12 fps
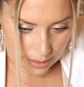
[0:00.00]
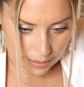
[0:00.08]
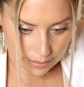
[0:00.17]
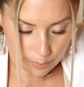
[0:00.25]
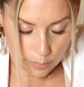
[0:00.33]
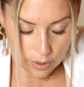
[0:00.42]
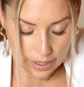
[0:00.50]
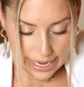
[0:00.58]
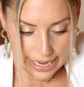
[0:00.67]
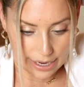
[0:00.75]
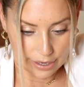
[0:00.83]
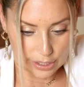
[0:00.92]
The more
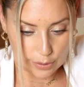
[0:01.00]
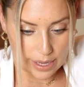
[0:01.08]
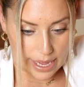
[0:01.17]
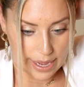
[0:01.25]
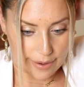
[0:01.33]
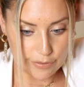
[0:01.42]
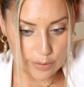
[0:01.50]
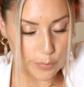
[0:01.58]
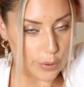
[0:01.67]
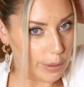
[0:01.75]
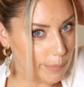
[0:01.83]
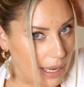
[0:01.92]
hair you have, the
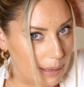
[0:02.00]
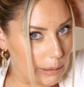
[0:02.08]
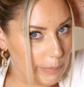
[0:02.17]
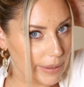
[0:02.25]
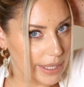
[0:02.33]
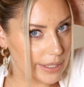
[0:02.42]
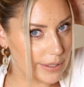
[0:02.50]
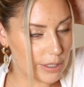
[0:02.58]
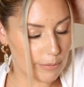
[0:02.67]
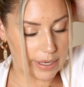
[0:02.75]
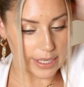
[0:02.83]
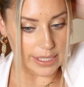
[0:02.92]
more bobby pins you
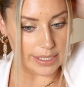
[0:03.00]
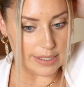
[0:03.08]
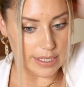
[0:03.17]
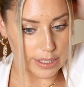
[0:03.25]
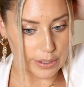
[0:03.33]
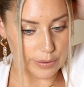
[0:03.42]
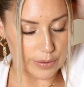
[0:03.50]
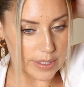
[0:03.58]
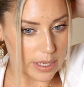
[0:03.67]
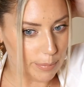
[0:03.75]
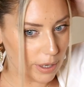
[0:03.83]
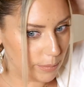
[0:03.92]
may need to use.
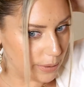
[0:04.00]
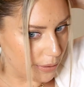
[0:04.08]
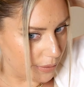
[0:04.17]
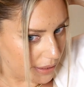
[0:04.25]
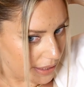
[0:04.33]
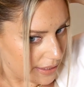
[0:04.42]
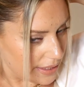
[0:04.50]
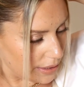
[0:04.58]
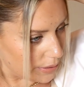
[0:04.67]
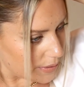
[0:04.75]
I'll probably only need to use